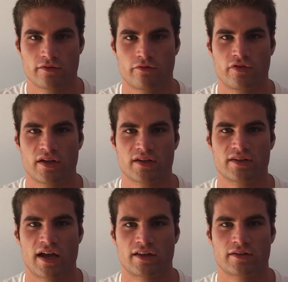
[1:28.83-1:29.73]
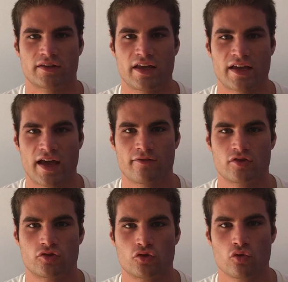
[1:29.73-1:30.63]
think that they
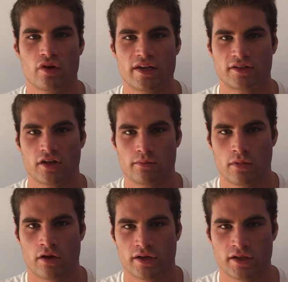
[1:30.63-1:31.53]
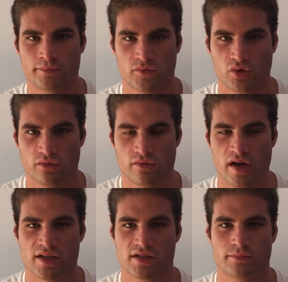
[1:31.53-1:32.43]
have too little money to invest.